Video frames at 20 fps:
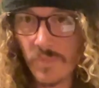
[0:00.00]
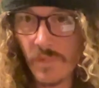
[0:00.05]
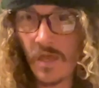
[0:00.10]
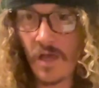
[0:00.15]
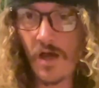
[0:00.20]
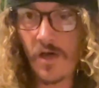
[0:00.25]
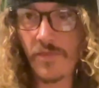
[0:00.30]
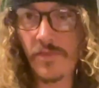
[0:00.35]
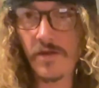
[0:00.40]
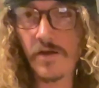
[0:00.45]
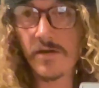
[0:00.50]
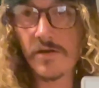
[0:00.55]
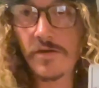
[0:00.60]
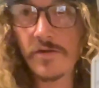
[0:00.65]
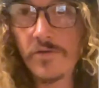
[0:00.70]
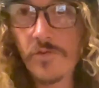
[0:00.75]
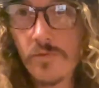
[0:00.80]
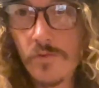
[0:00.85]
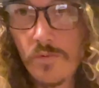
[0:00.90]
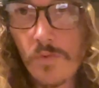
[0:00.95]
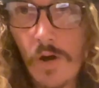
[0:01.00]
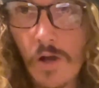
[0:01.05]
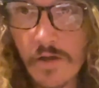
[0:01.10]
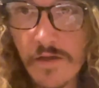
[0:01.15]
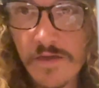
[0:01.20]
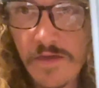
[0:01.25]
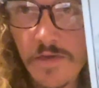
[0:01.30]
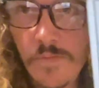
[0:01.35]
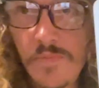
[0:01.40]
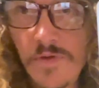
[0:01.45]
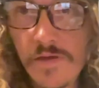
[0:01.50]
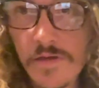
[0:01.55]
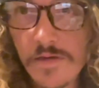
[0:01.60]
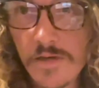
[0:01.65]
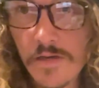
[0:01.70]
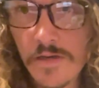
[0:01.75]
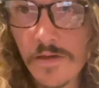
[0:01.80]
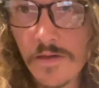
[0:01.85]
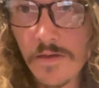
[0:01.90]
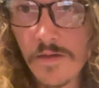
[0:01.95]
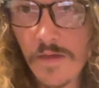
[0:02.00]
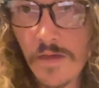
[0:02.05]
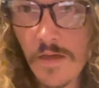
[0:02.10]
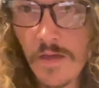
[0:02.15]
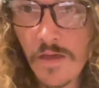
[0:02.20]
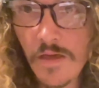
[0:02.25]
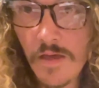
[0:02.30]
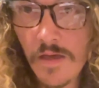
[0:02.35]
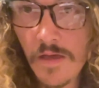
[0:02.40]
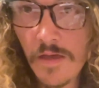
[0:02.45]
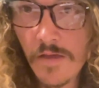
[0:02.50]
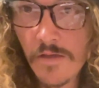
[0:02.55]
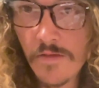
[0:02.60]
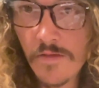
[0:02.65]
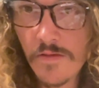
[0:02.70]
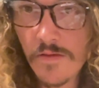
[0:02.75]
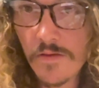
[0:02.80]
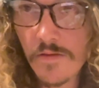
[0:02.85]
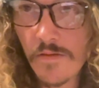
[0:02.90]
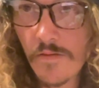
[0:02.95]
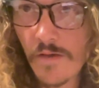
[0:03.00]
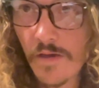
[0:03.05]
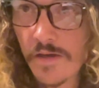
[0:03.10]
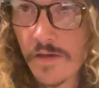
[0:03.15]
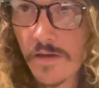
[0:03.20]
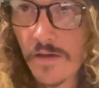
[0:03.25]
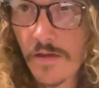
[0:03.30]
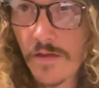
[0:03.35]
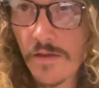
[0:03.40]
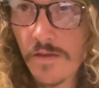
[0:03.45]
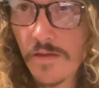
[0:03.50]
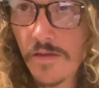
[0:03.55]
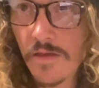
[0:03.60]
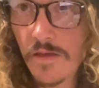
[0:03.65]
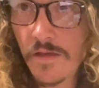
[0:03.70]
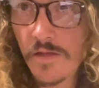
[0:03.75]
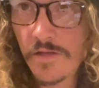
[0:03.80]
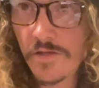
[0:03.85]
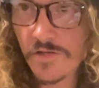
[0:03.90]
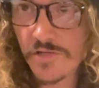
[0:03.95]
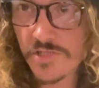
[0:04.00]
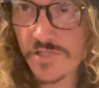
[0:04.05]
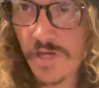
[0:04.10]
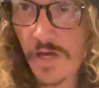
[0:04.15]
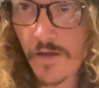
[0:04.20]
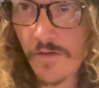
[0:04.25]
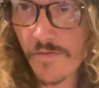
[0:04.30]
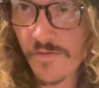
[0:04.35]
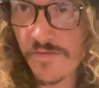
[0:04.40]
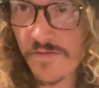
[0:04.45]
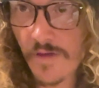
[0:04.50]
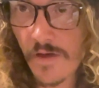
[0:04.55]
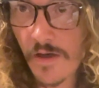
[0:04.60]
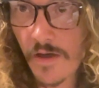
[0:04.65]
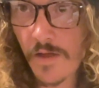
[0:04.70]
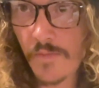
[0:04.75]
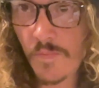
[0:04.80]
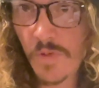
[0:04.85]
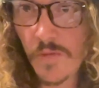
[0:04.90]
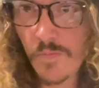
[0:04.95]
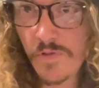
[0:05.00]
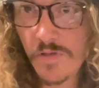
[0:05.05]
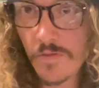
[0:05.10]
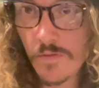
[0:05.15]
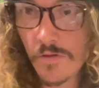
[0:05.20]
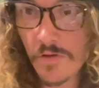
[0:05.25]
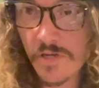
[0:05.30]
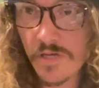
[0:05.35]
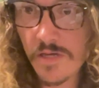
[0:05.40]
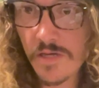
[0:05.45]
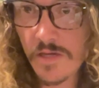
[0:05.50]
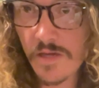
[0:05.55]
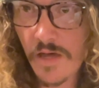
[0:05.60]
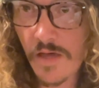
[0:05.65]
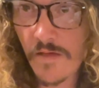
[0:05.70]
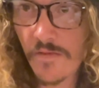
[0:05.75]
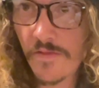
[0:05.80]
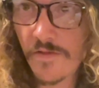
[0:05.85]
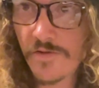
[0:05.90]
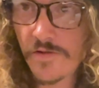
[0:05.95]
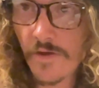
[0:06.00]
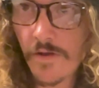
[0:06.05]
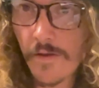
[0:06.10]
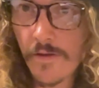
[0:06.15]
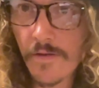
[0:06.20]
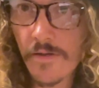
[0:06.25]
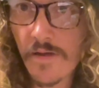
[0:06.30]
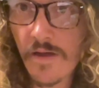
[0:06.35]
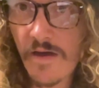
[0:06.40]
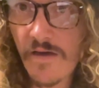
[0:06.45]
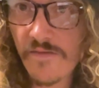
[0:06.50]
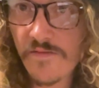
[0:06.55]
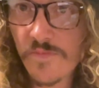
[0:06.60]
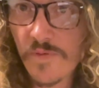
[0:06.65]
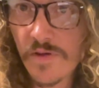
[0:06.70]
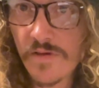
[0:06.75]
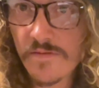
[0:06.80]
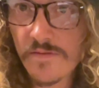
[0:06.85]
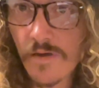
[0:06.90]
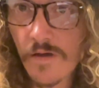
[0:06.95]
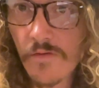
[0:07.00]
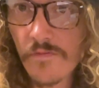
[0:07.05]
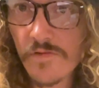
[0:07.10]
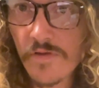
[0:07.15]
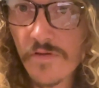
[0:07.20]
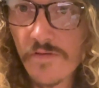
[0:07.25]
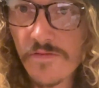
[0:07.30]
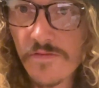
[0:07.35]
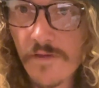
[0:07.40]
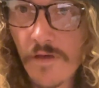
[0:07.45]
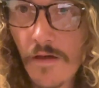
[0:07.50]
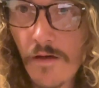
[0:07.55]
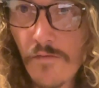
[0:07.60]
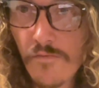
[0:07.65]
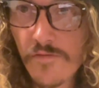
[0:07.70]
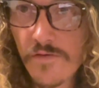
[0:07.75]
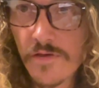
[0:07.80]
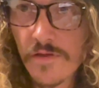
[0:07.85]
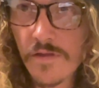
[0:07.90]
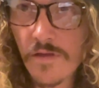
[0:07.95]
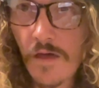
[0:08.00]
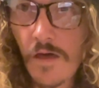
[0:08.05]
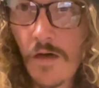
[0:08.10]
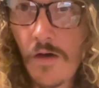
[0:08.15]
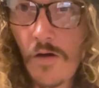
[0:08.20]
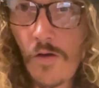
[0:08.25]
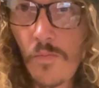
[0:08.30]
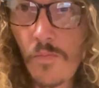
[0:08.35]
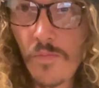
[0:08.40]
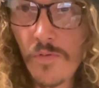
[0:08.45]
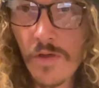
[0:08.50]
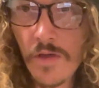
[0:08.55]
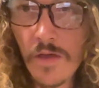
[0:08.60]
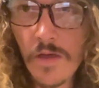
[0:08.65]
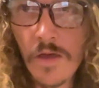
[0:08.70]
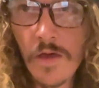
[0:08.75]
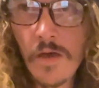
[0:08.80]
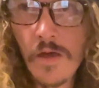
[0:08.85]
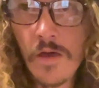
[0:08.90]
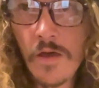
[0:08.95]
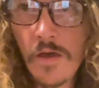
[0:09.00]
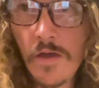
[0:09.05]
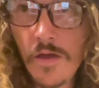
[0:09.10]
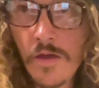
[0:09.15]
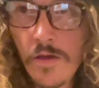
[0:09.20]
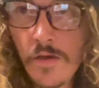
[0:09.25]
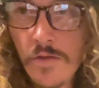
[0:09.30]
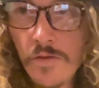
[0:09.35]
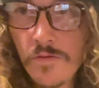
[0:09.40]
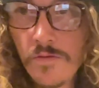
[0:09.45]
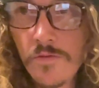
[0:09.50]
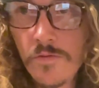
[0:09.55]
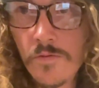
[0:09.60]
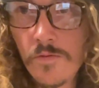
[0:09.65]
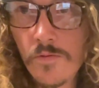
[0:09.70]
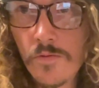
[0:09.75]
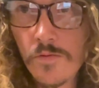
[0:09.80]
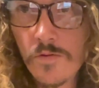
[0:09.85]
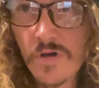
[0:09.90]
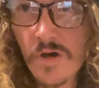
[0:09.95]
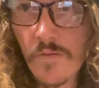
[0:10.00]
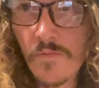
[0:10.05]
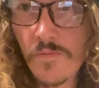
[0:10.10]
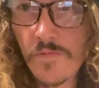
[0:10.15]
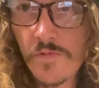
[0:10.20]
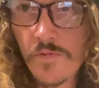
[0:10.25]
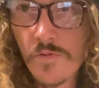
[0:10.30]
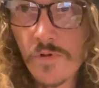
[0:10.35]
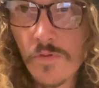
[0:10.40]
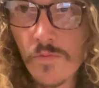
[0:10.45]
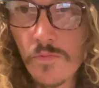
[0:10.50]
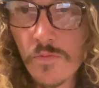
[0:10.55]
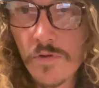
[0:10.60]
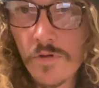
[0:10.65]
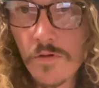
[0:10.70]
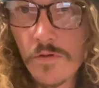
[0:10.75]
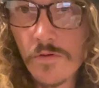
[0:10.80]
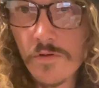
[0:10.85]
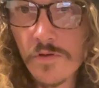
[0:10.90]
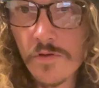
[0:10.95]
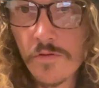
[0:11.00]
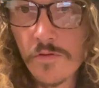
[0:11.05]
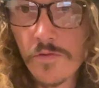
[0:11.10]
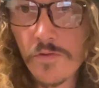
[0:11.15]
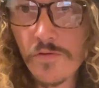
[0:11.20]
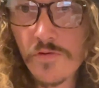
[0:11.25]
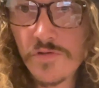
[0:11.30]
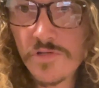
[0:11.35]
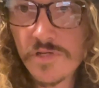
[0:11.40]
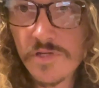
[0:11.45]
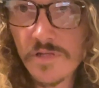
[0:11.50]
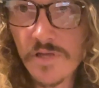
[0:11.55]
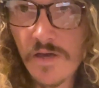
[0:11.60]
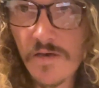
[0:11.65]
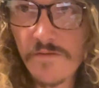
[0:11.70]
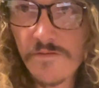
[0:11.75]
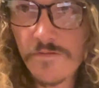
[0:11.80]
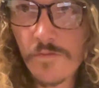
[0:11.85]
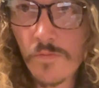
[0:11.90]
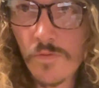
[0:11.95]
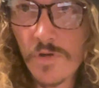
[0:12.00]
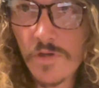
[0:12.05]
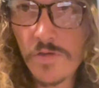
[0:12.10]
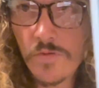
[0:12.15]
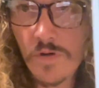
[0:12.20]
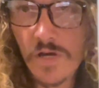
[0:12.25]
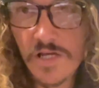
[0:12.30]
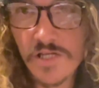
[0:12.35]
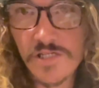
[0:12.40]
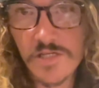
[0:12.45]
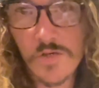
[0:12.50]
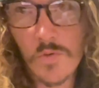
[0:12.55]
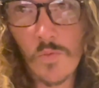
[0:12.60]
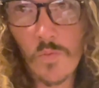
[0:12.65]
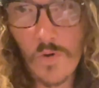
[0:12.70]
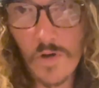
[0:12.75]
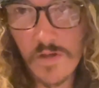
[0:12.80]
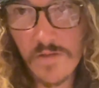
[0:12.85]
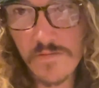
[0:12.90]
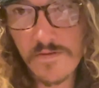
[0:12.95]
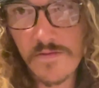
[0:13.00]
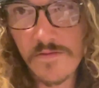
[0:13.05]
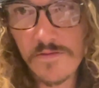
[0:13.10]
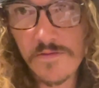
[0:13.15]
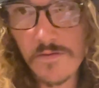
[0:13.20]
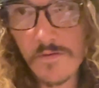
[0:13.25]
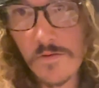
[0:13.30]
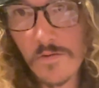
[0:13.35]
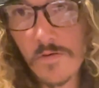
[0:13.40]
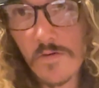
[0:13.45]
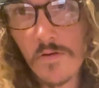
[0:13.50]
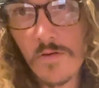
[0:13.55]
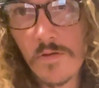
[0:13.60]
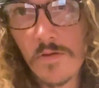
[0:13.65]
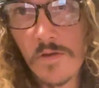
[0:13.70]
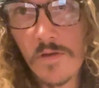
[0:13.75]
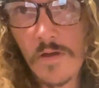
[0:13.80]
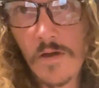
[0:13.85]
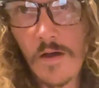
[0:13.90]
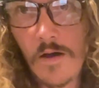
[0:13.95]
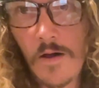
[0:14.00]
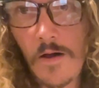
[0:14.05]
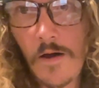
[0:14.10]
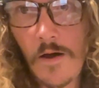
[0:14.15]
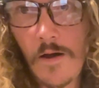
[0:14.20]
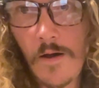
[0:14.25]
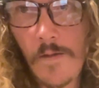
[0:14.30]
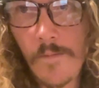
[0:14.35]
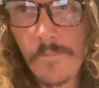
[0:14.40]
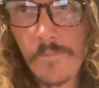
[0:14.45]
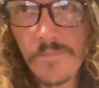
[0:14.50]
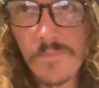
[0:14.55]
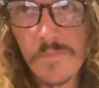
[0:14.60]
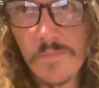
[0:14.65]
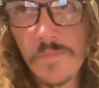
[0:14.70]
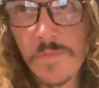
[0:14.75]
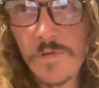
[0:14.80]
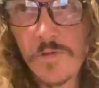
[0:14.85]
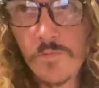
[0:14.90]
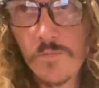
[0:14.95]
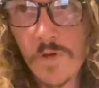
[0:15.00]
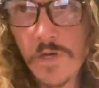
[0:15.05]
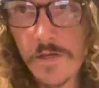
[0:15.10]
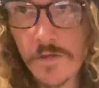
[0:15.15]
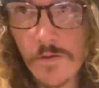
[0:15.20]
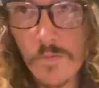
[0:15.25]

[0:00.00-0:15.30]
I think you are keeping it like in your shadow side. Maybe looking at the darker aspects of yourself can help you come to a real conclusion as to what you actually want to do, to make your